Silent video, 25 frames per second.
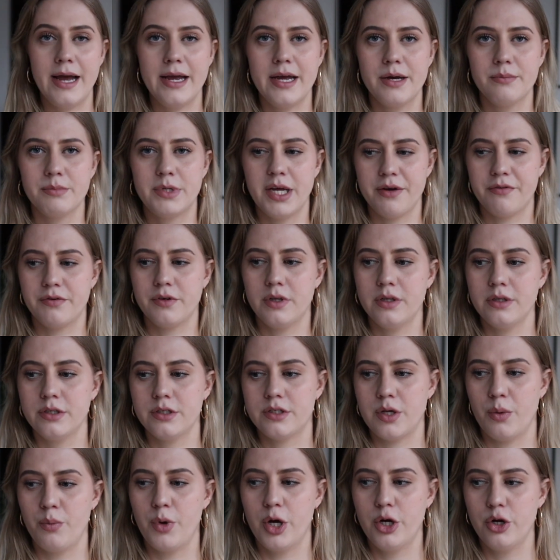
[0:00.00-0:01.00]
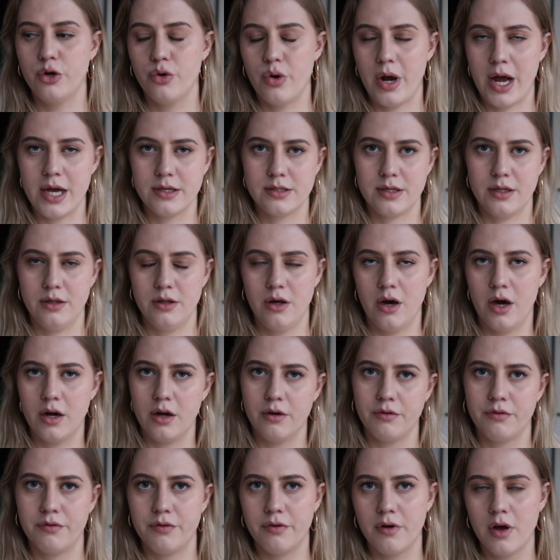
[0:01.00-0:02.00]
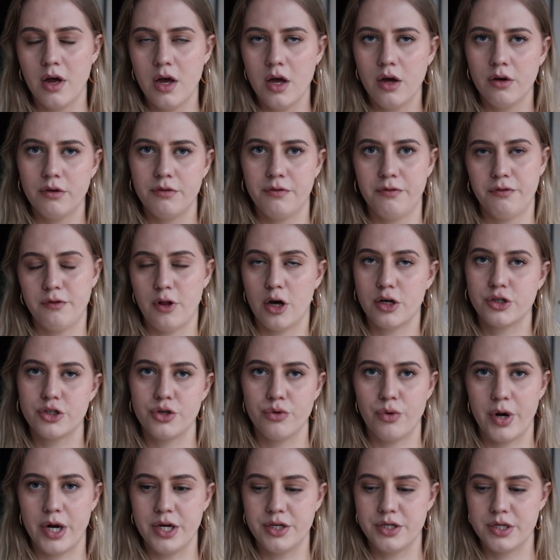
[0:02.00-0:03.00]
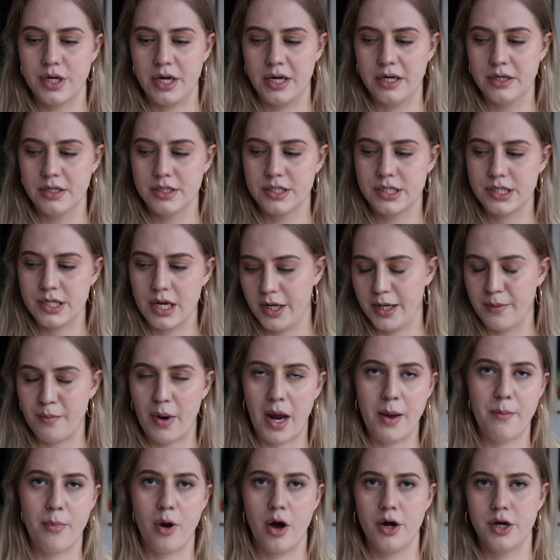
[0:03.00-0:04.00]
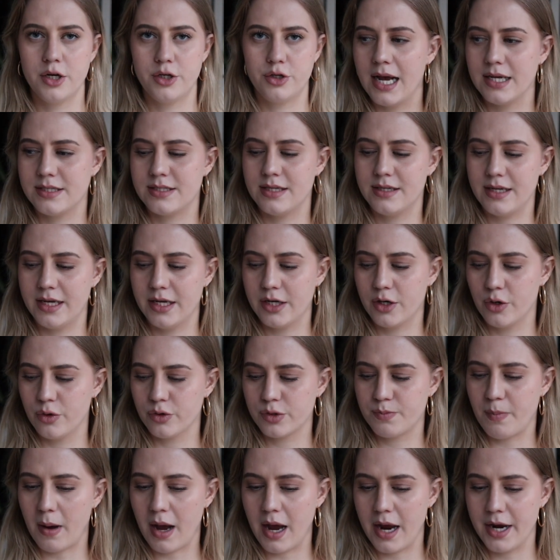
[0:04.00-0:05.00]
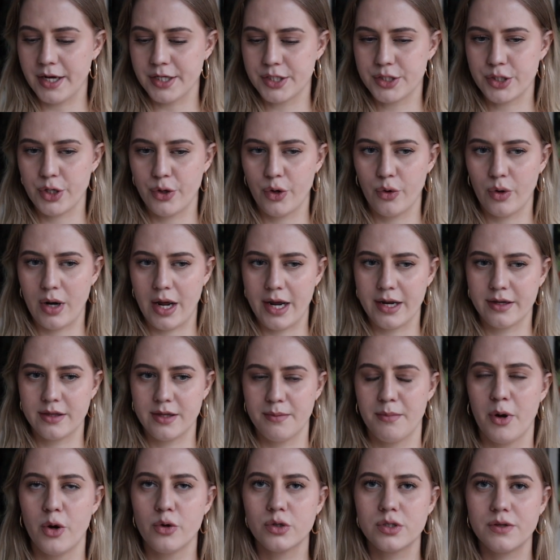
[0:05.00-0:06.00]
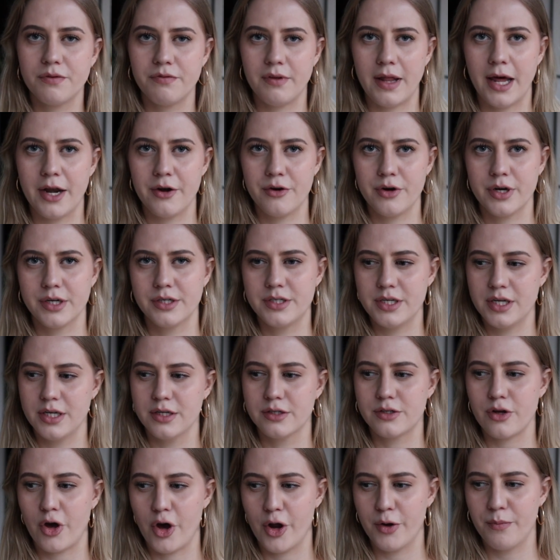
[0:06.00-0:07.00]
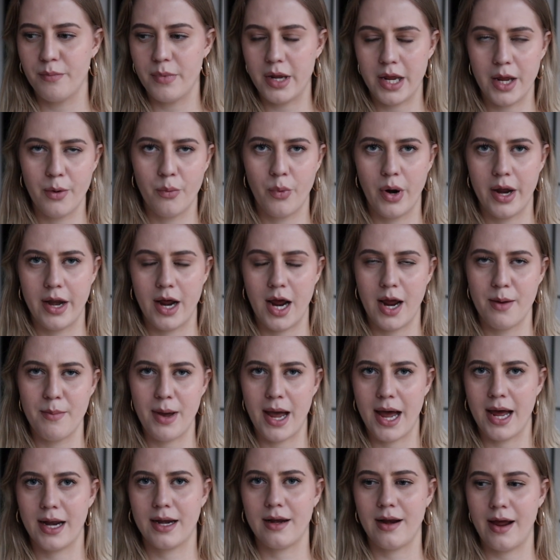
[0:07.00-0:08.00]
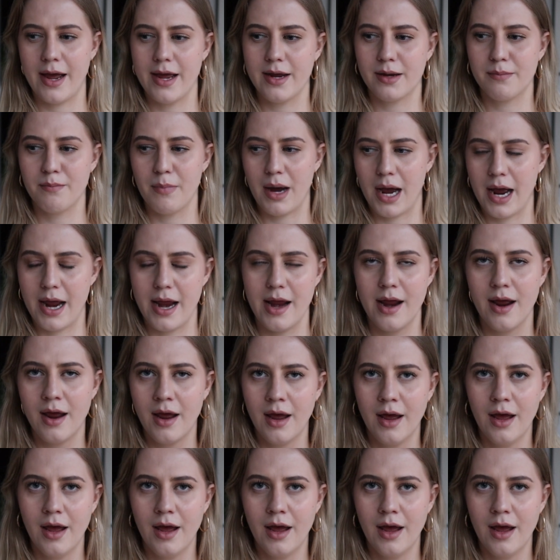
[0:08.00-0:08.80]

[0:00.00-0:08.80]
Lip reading: am definitely someone who has a lot of fluctuations in my body as the day goes by, so like the most flattering jeans on me when I'm at like my